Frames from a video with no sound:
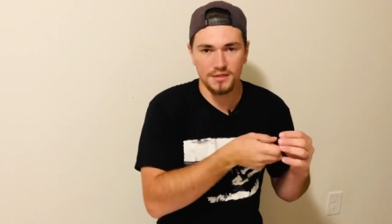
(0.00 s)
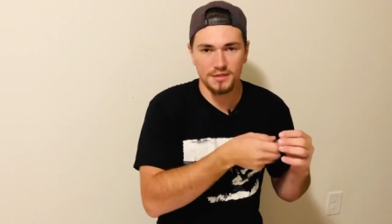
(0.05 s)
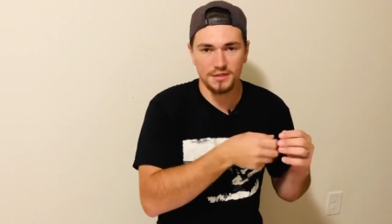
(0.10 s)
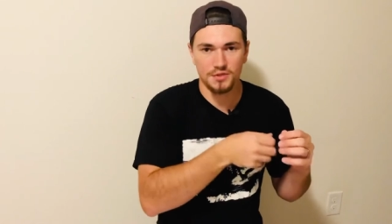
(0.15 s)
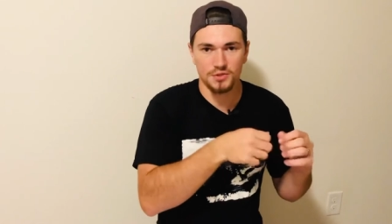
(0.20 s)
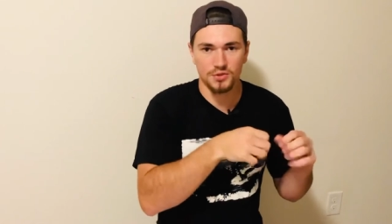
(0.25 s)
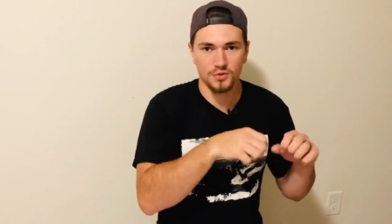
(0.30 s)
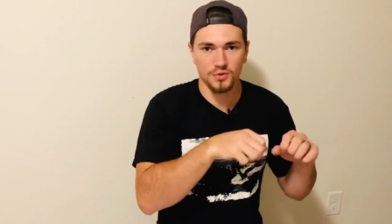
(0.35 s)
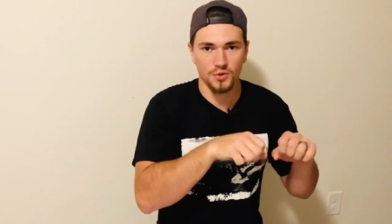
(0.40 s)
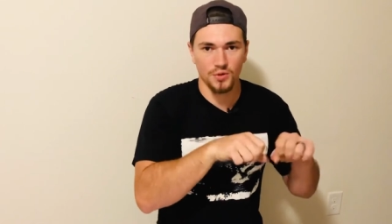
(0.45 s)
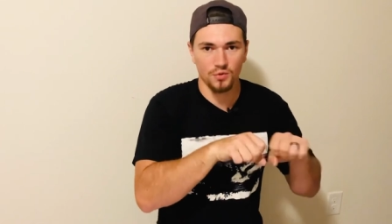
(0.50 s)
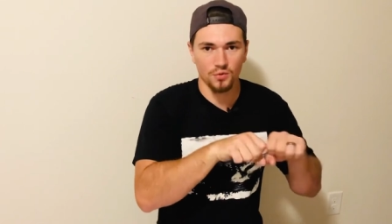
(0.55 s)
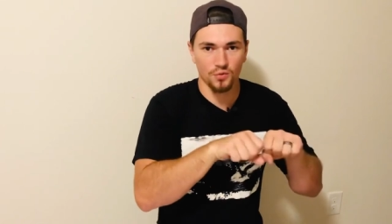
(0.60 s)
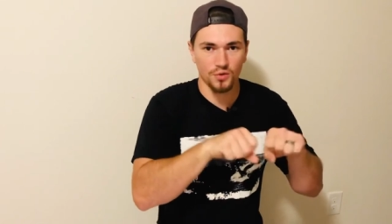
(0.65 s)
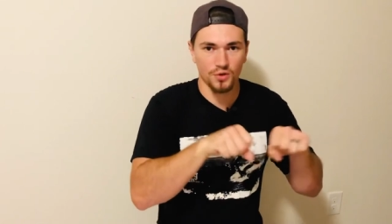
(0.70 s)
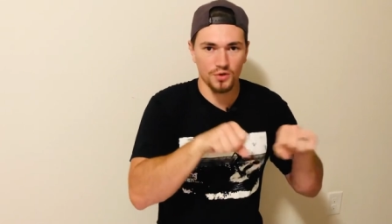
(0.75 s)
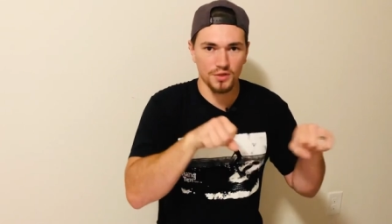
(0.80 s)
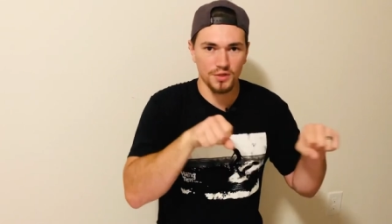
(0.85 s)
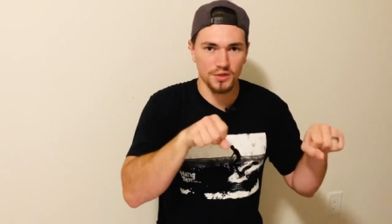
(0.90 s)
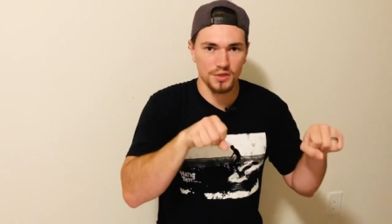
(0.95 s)
into a
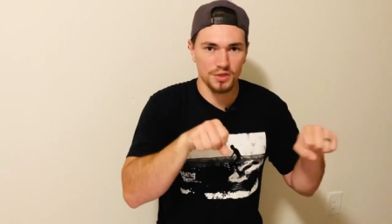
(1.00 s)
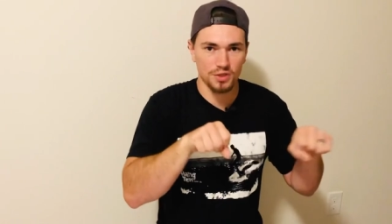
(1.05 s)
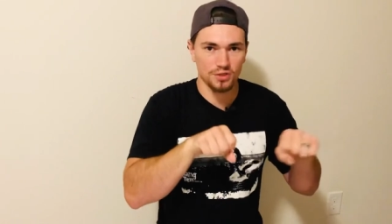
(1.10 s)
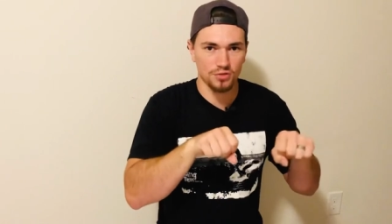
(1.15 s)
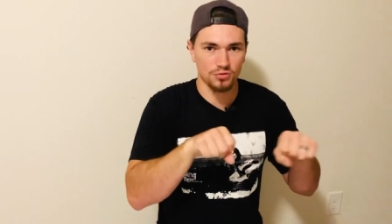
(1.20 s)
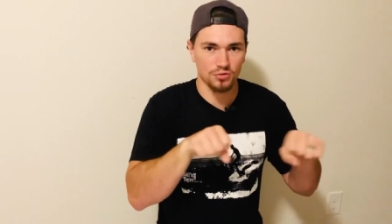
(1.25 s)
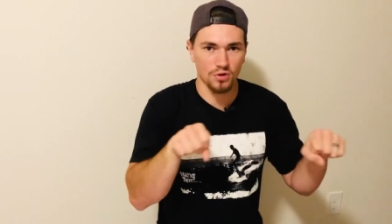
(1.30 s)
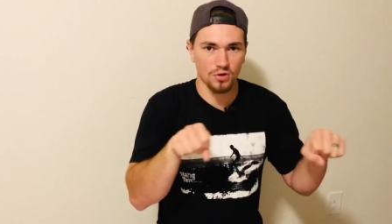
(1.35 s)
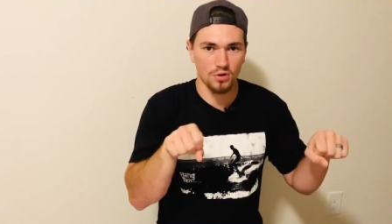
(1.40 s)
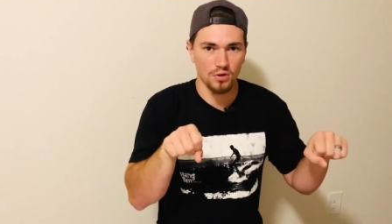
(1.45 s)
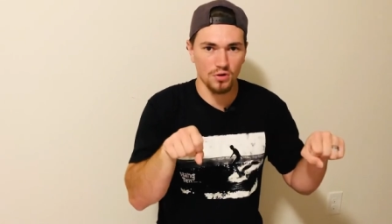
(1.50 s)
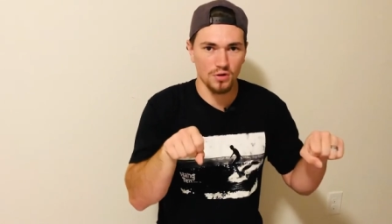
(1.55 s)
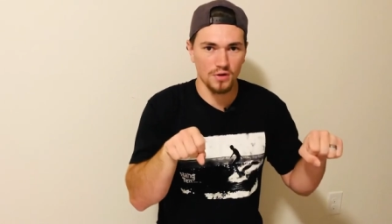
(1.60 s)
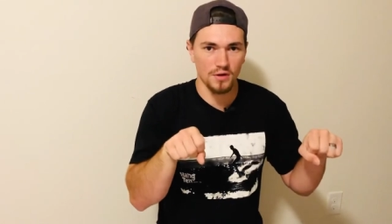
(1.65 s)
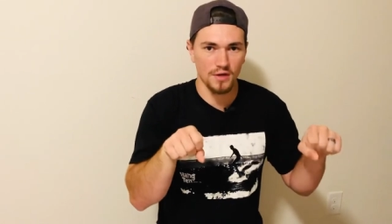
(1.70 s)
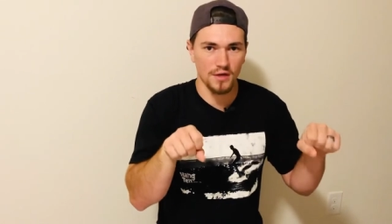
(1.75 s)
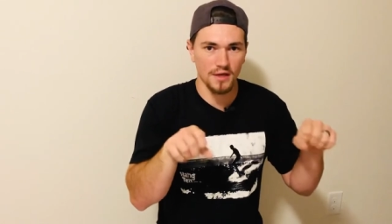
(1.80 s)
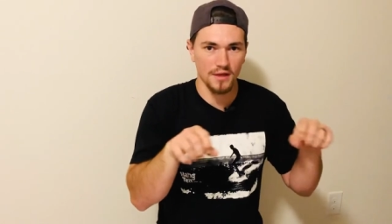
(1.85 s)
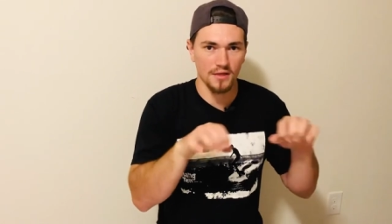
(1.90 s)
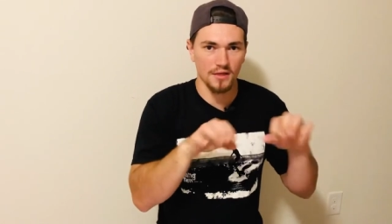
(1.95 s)
really
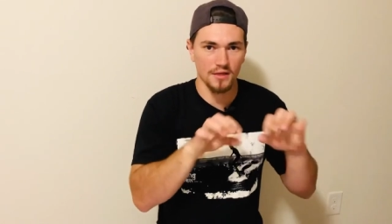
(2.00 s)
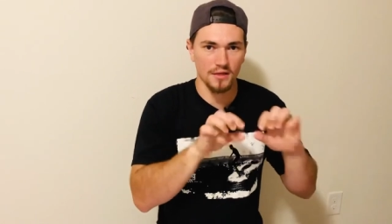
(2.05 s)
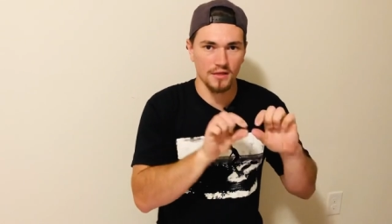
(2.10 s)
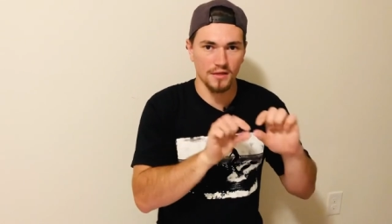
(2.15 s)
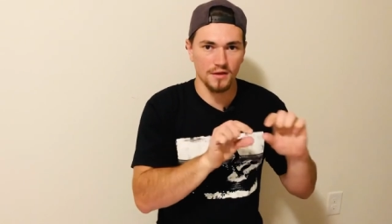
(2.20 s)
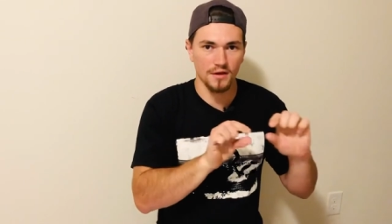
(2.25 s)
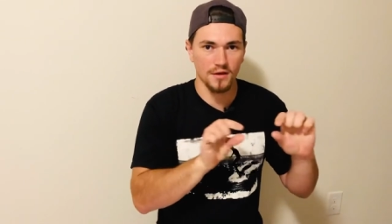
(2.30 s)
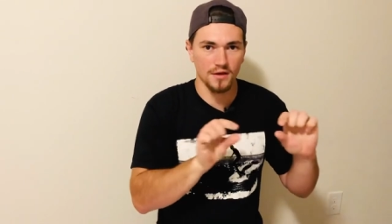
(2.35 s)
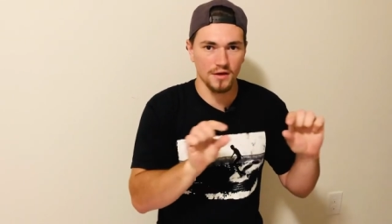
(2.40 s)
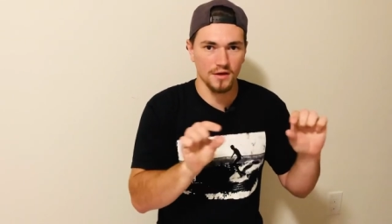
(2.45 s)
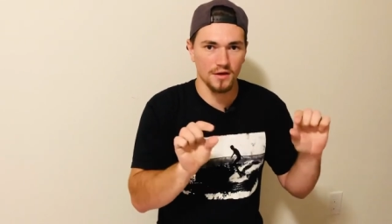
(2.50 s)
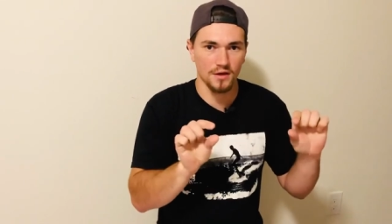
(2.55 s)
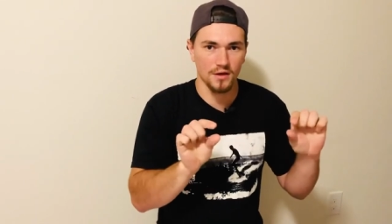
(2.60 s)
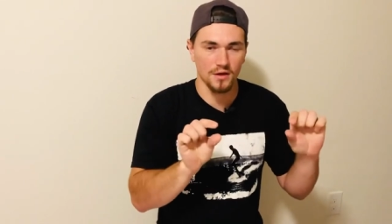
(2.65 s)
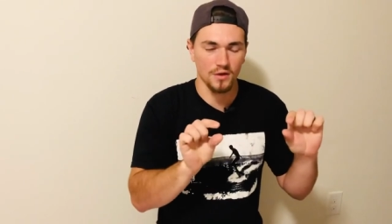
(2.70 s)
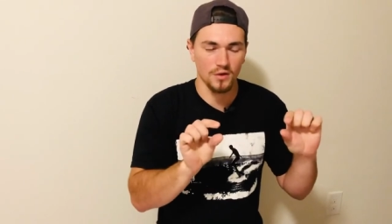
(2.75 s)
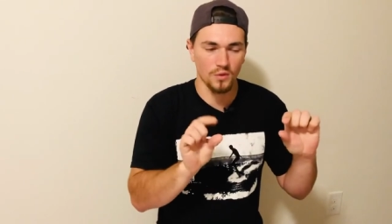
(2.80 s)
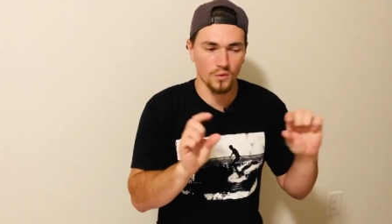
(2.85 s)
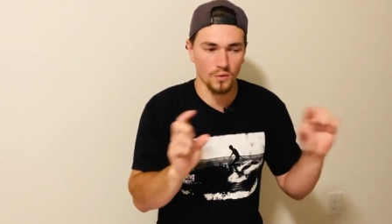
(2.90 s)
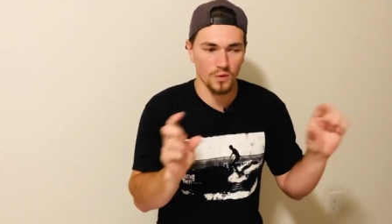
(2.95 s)
strong and thick
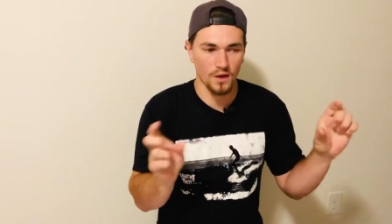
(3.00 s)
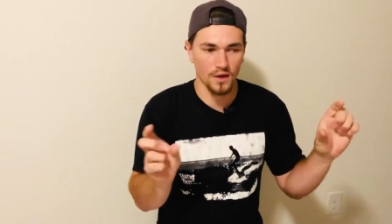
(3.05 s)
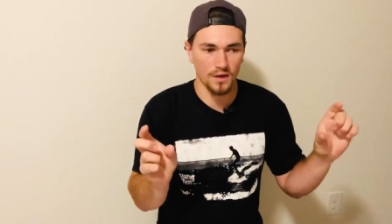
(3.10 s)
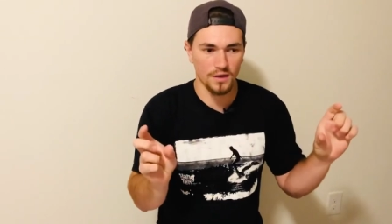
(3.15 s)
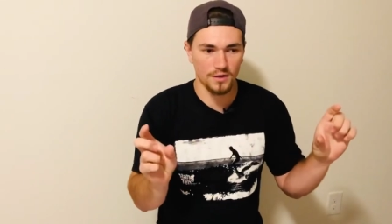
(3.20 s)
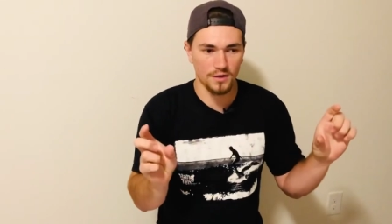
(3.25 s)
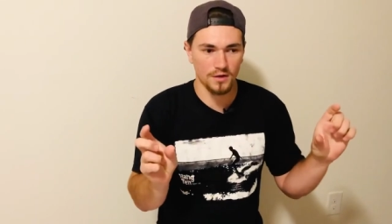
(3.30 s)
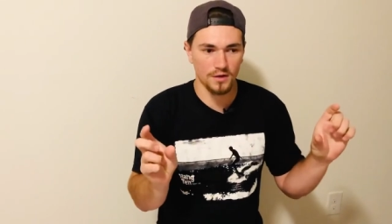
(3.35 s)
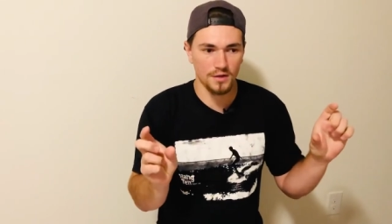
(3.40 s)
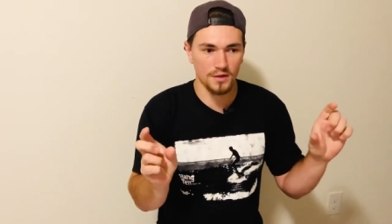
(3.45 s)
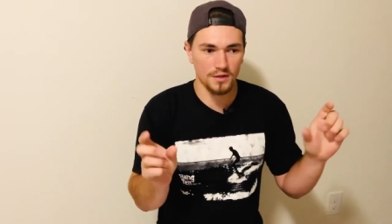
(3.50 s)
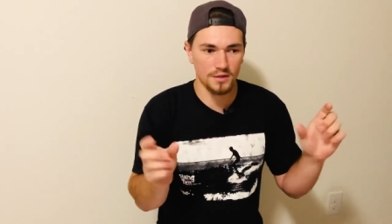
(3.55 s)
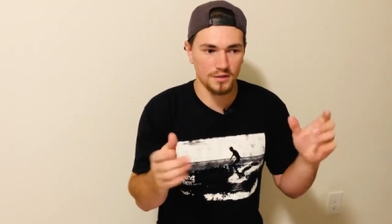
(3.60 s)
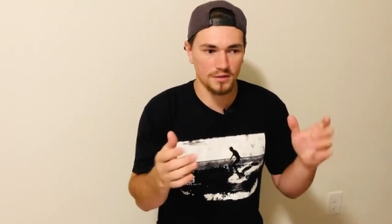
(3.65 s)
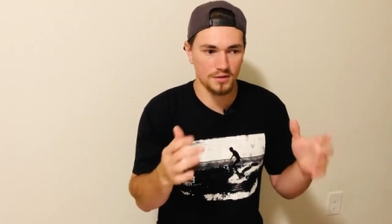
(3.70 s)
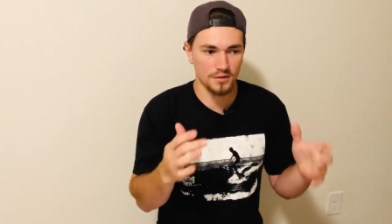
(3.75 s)
wire.